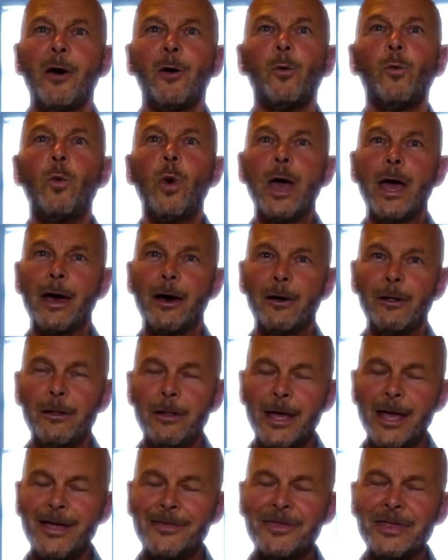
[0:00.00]
Well,
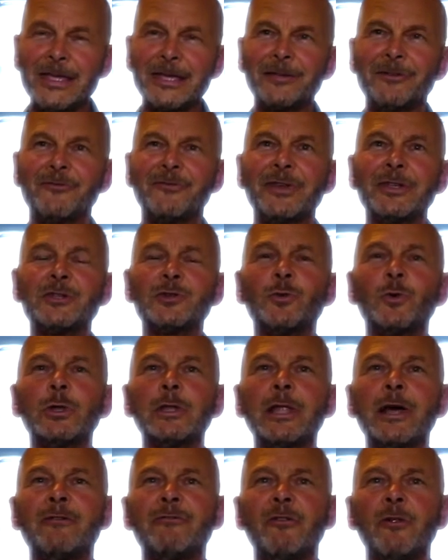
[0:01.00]
at the individual
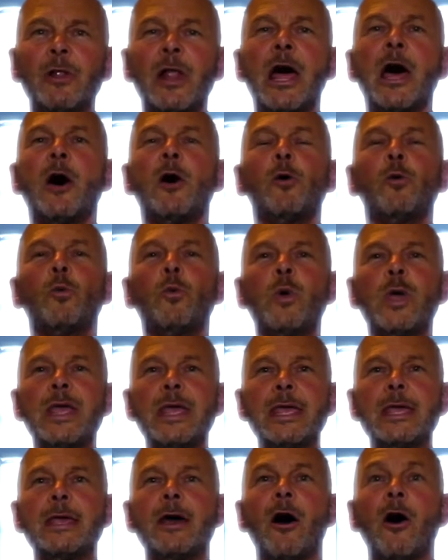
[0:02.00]
level,
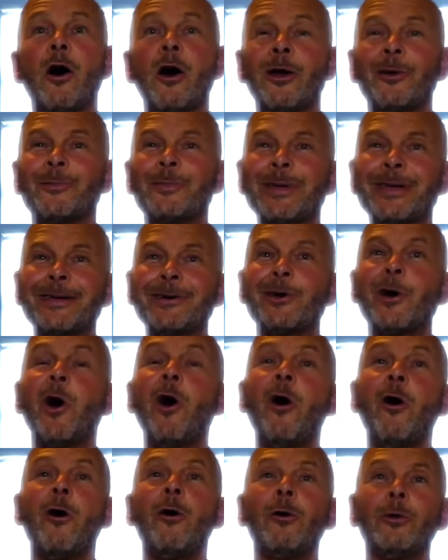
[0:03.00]
we are being
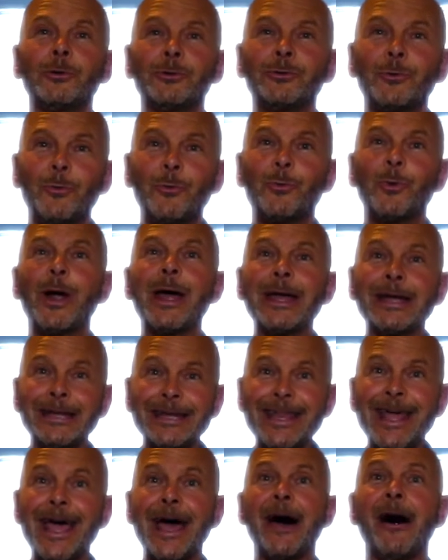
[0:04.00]
called right
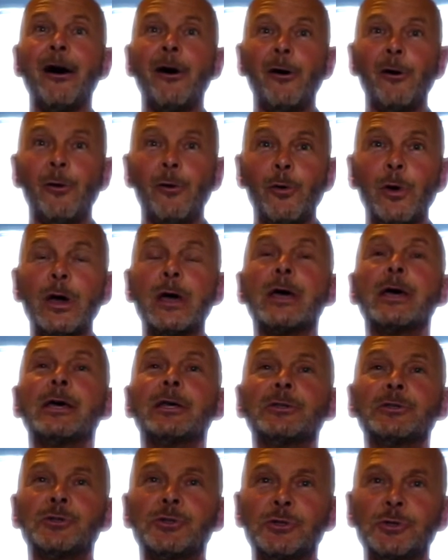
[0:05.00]
now
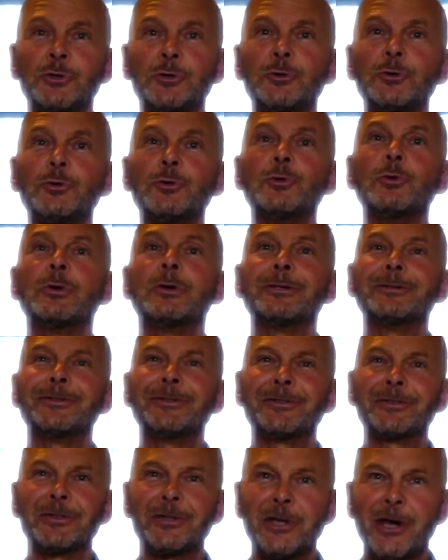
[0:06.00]
to
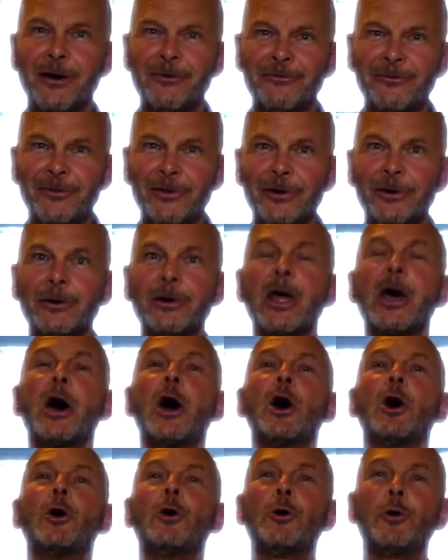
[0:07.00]
discover
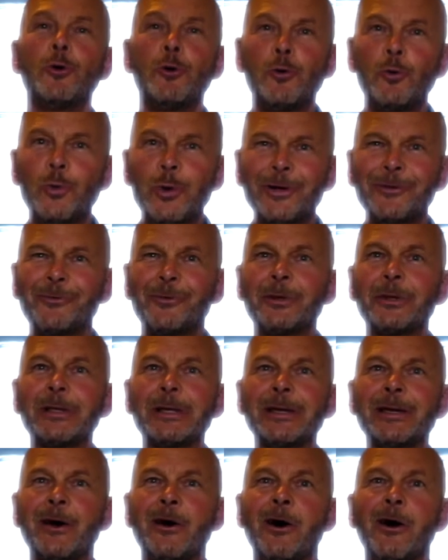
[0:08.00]
who we
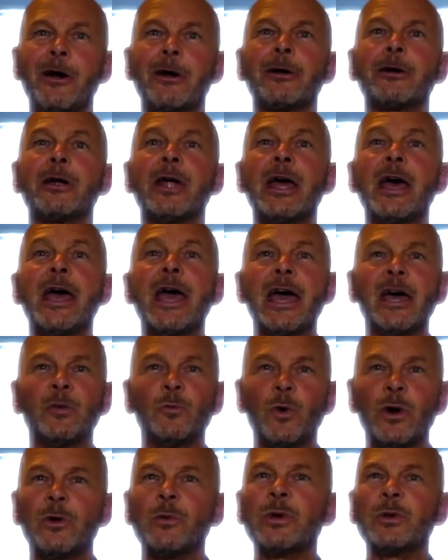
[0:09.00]
really are and
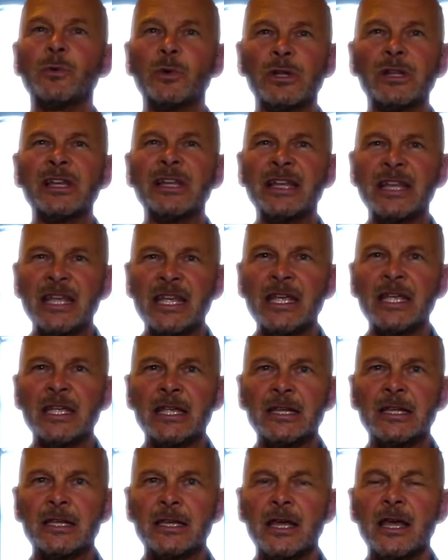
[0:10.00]
what we really
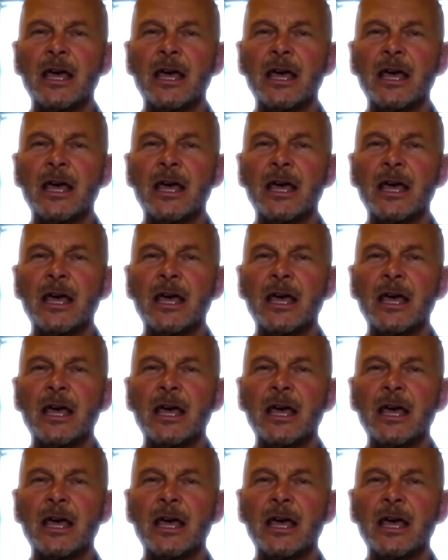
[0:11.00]
need.